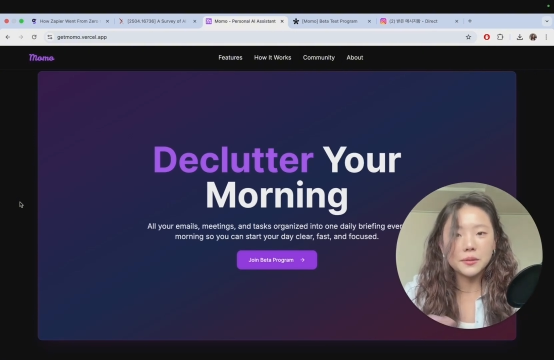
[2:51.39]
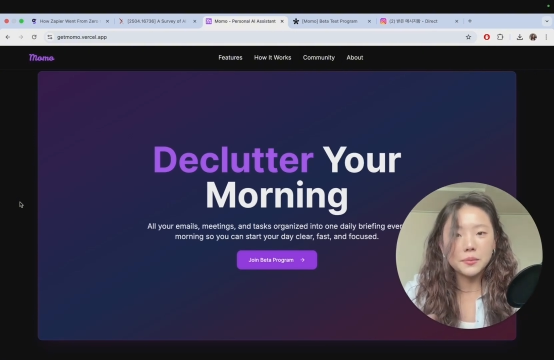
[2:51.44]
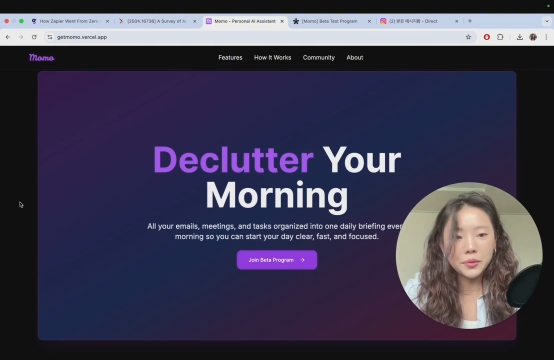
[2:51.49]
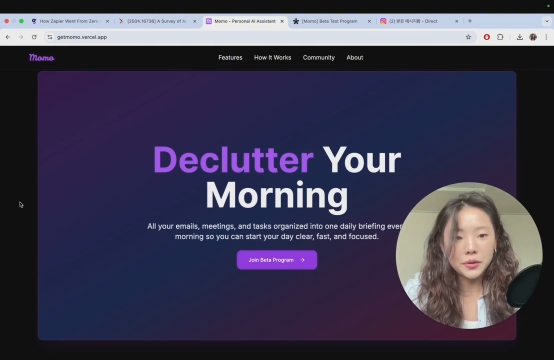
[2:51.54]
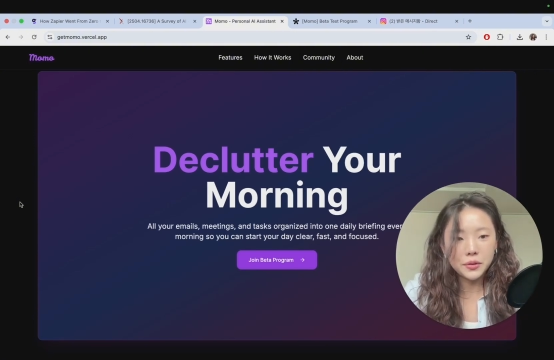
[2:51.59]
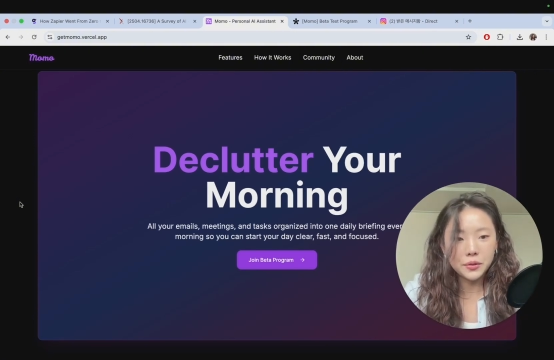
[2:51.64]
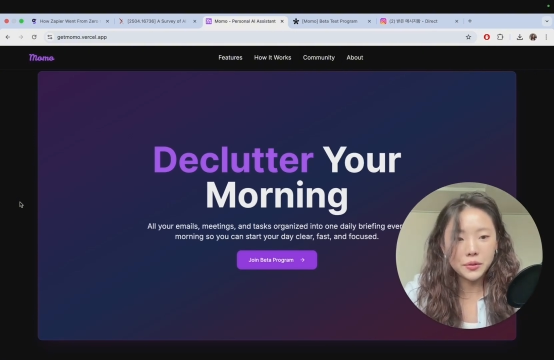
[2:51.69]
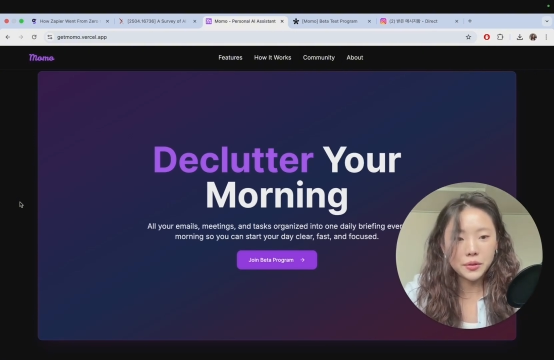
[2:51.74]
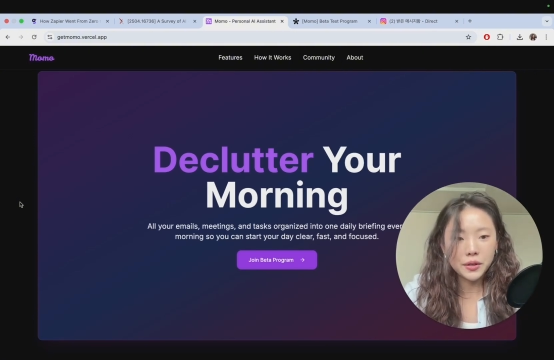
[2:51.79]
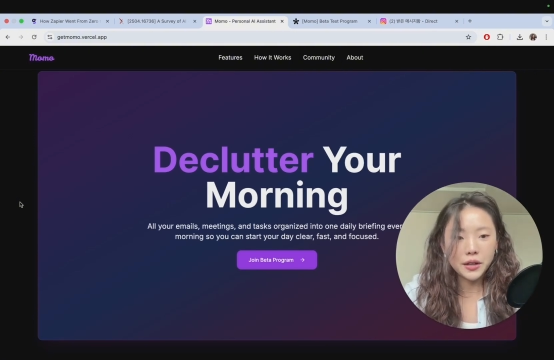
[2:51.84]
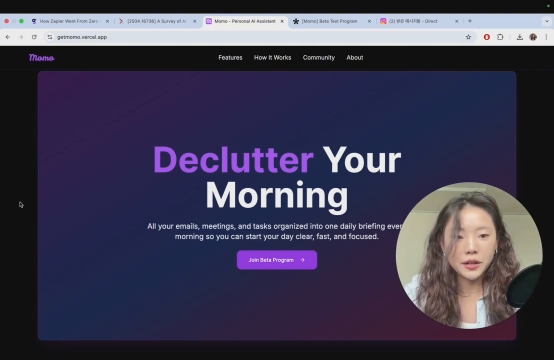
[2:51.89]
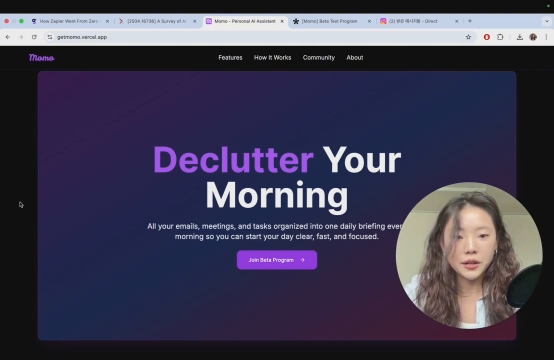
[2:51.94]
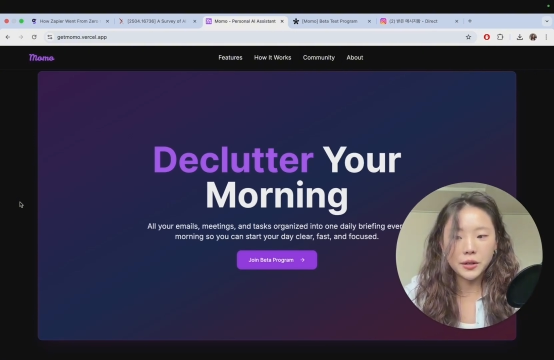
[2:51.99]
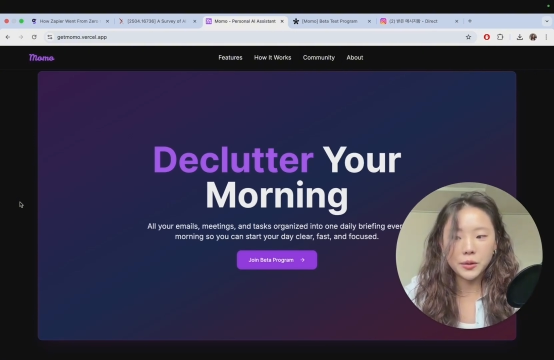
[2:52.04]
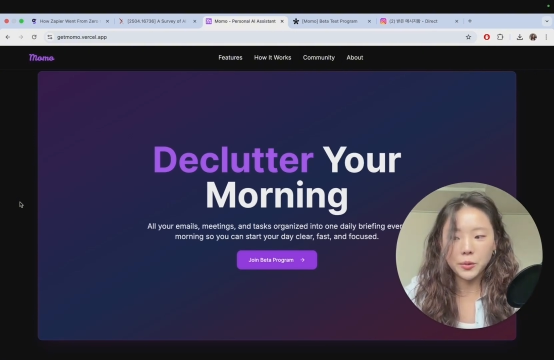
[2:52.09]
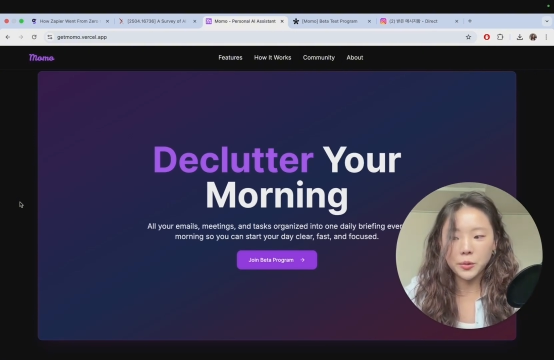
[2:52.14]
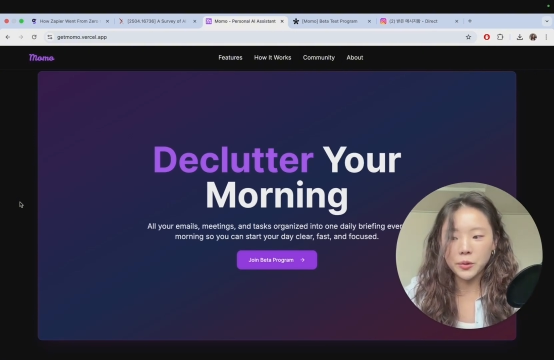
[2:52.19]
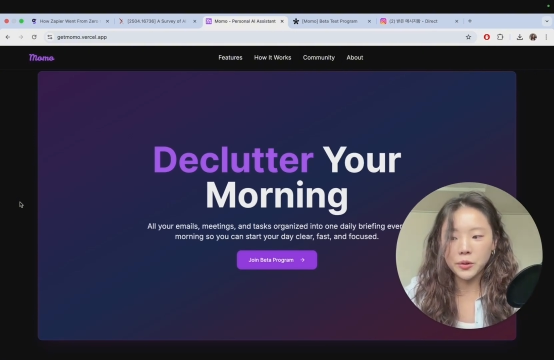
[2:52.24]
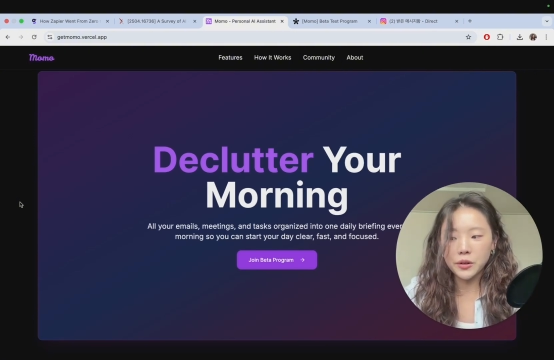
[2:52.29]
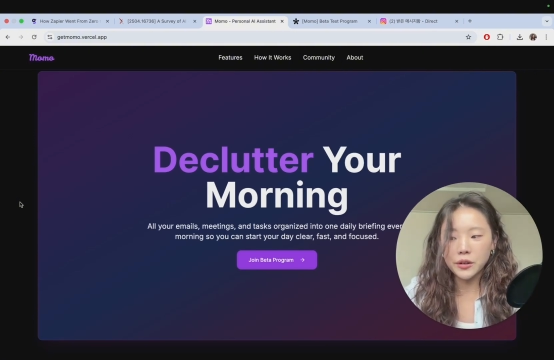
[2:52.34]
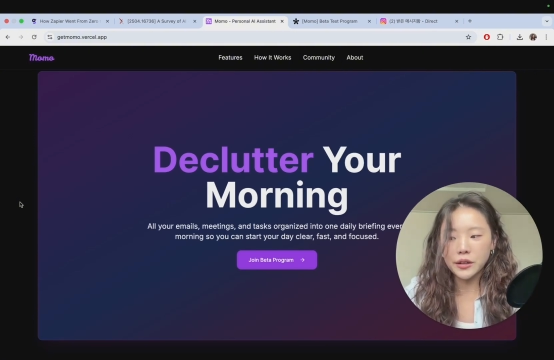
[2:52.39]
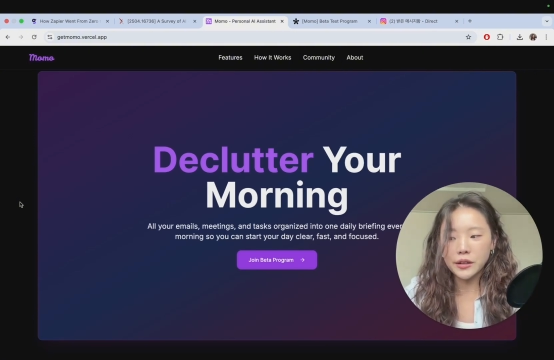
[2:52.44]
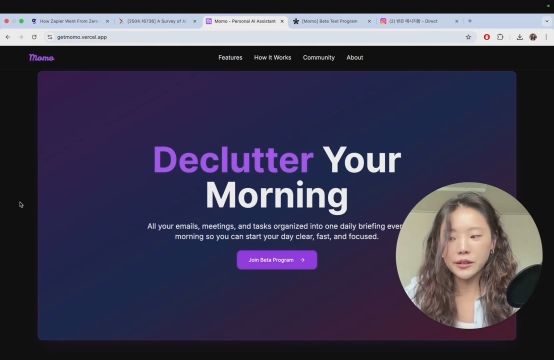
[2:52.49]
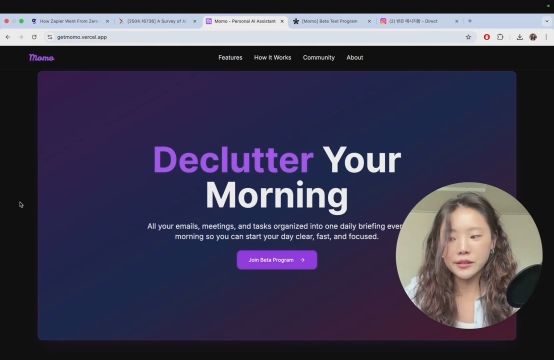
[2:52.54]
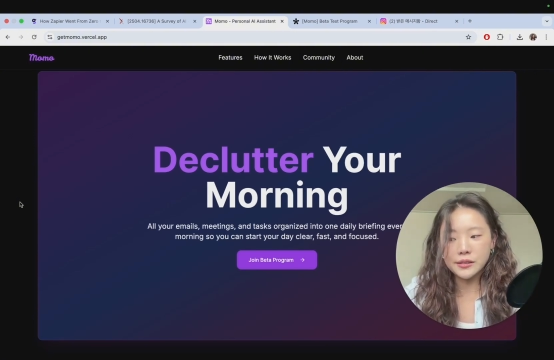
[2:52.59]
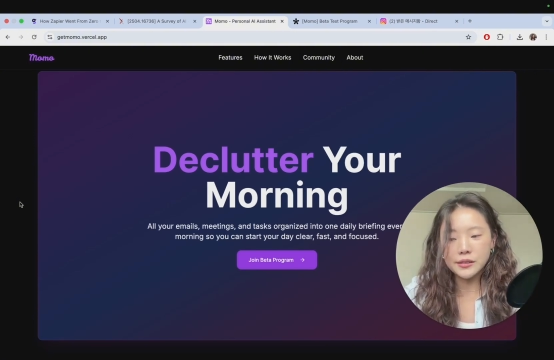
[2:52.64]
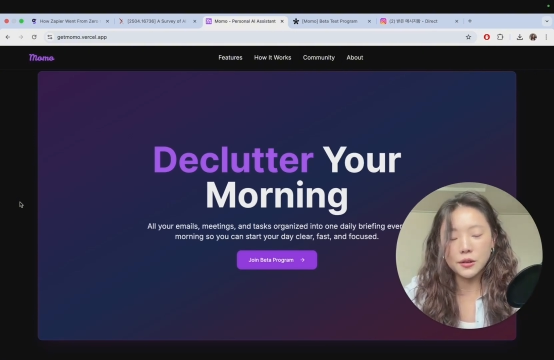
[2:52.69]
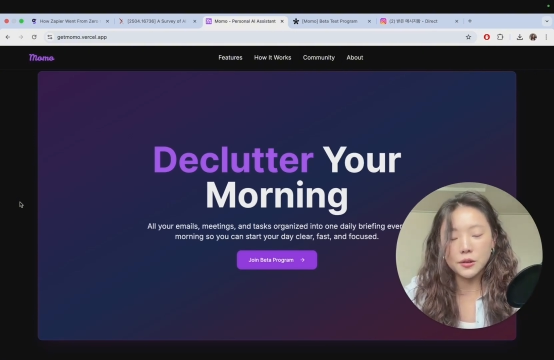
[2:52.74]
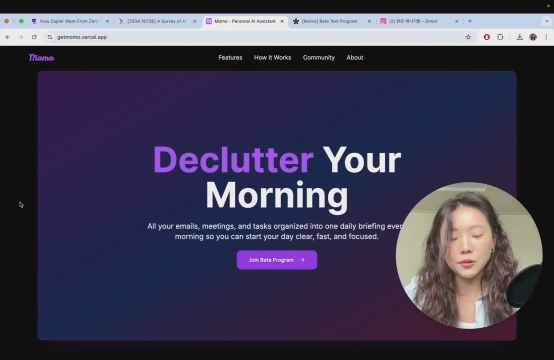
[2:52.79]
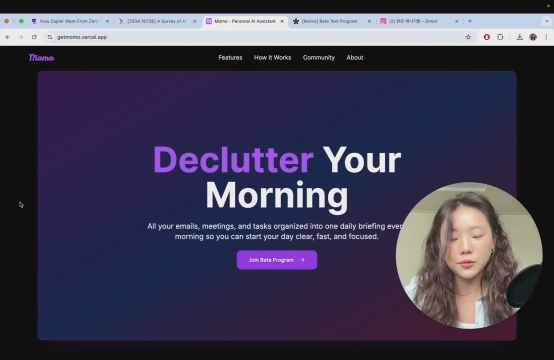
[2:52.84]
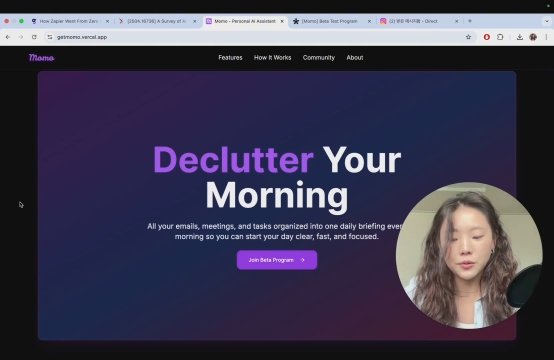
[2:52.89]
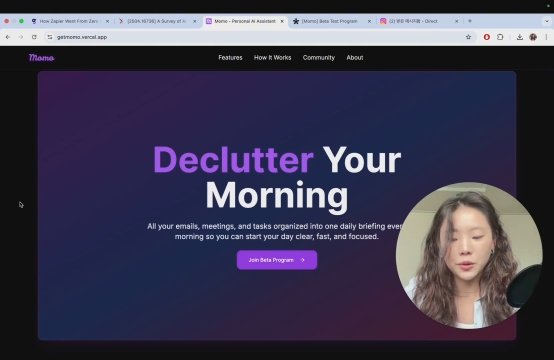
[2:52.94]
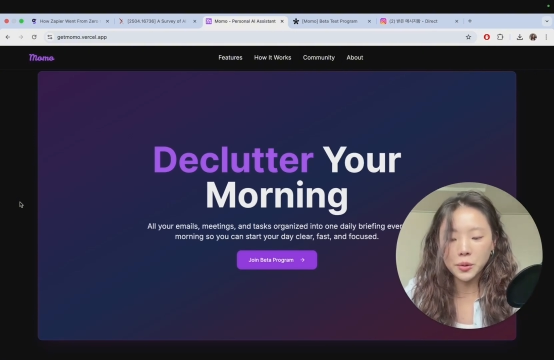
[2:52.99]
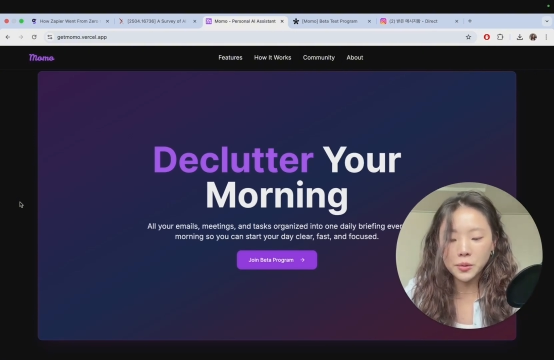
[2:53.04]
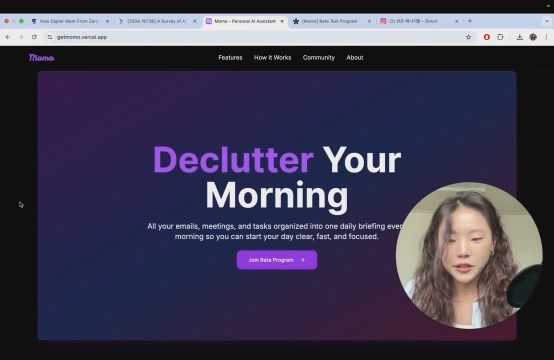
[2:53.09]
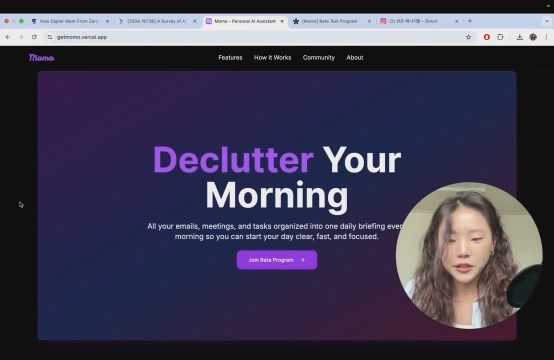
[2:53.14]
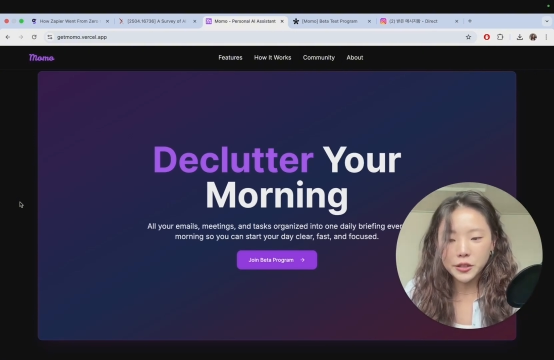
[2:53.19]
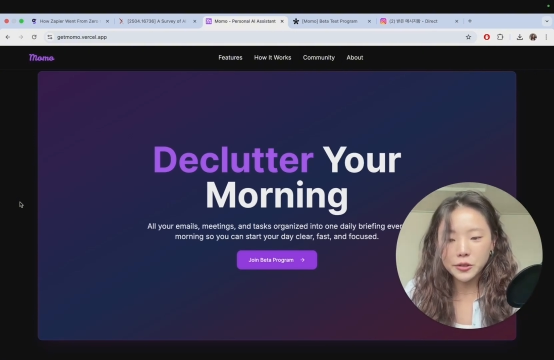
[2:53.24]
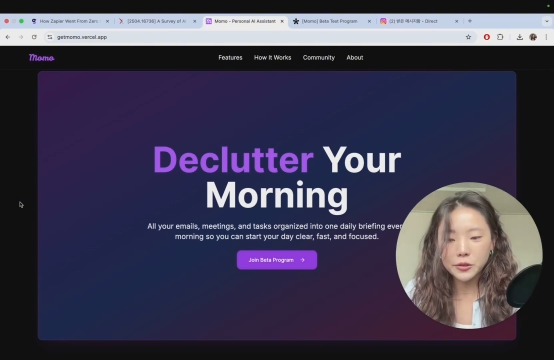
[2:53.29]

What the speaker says: computer or a cell phone,